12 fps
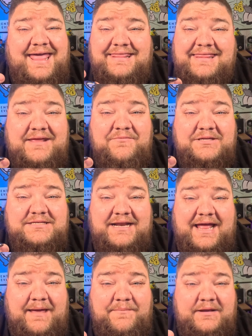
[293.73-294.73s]
And then what's
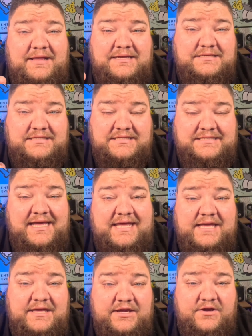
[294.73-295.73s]
gonna happen is the
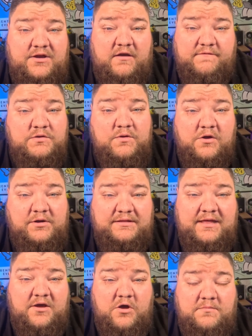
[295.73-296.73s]
second year of you owning
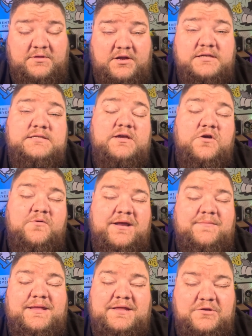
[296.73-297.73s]
that home, they're gonna say, oh,
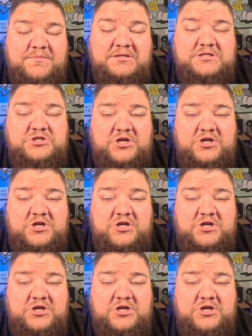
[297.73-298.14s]
wait a minute, you built a